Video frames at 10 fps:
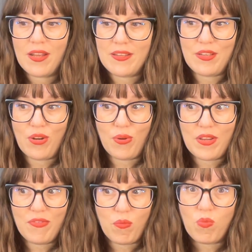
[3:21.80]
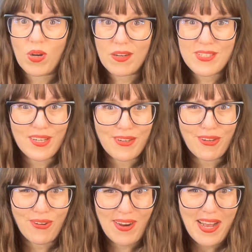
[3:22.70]
even worked on your
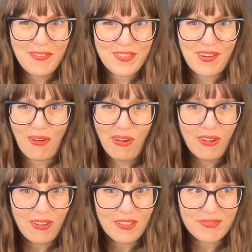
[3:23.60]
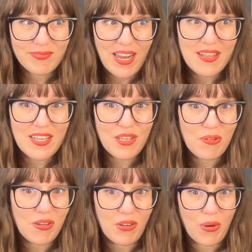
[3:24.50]
craft at all. I think you
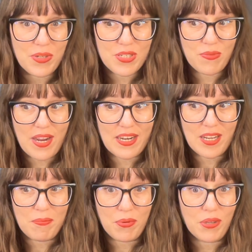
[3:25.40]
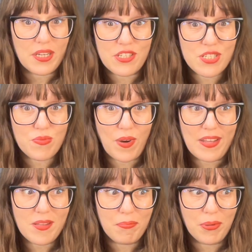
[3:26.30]
can go into writing a book and just
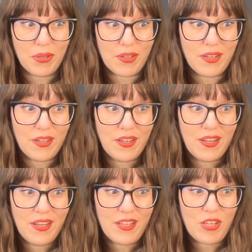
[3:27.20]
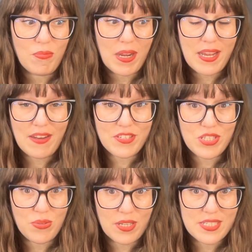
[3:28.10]
write the book. You might have to
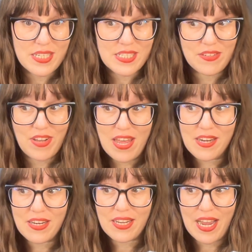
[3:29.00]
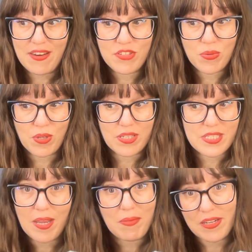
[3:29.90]
do extensive editing
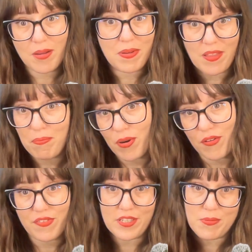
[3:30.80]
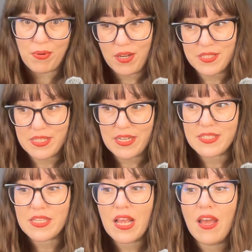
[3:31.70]
afterwards. It might not be the perfect
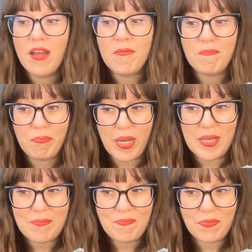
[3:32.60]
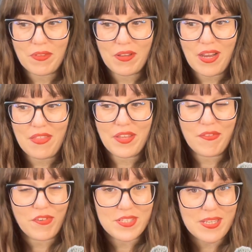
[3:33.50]
process, but I
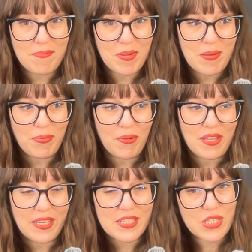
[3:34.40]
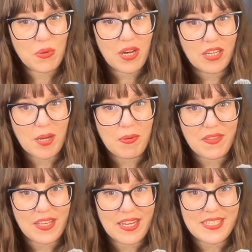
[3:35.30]
think for some people, they get so hung up
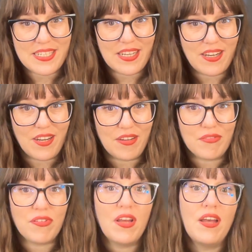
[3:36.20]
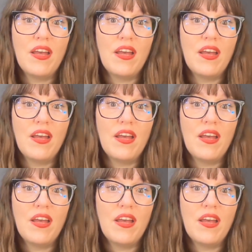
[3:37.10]
on the idea of